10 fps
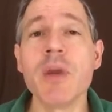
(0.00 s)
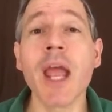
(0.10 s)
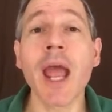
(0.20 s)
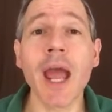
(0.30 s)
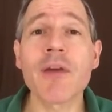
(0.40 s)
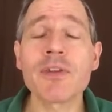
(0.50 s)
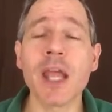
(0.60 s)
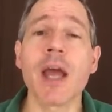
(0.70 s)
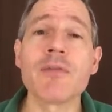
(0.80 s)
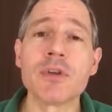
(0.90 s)
We have
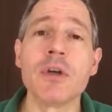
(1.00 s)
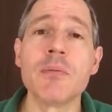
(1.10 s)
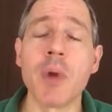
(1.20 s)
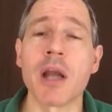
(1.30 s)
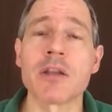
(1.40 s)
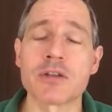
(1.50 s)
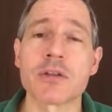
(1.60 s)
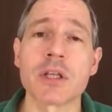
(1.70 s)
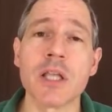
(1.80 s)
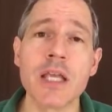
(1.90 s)
to have good body
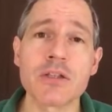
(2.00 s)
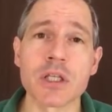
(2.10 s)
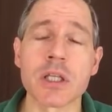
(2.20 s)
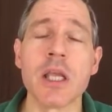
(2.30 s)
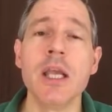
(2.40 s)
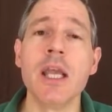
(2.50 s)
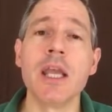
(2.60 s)
circulation